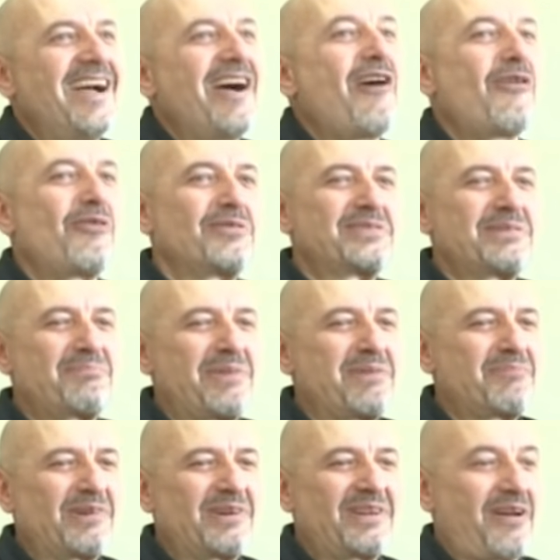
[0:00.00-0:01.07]
All the
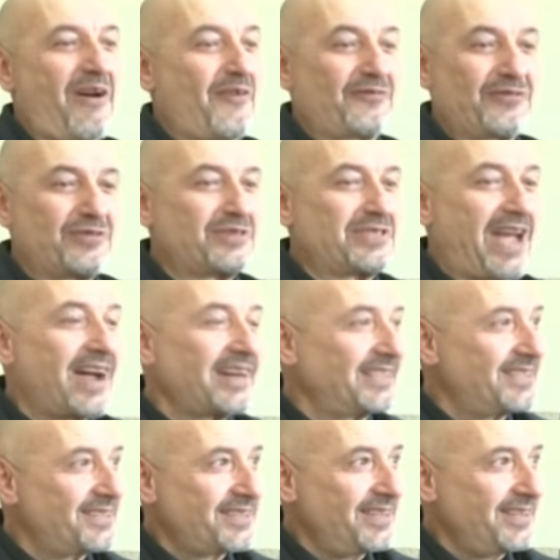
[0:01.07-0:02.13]
people, of course,
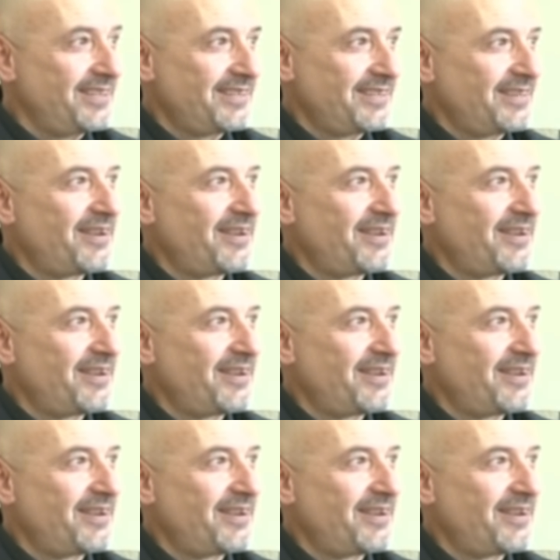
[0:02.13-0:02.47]
RDC,